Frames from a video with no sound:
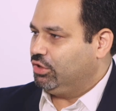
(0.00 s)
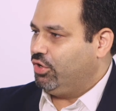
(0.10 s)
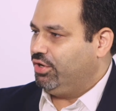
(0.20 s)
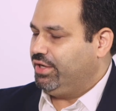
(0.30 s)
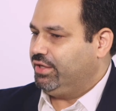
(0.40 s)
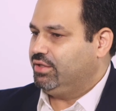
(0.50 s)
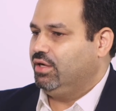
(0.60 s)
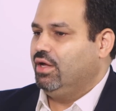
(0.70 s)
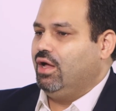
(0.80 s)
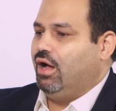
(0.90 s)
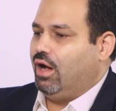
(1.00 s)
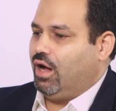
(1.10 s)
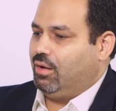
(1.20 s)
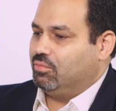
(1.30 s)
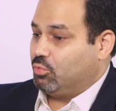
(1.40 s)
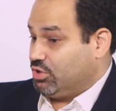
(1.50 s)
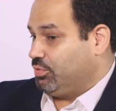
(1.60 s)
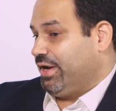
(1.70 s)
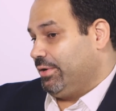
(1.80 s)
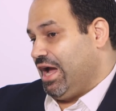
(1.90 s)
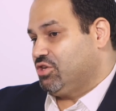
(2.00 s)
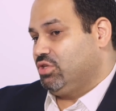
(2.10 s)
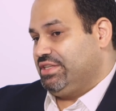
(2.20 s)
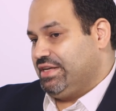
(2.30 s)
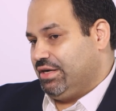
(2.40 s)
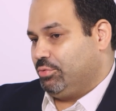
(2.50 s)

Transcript: learning, which we actually did,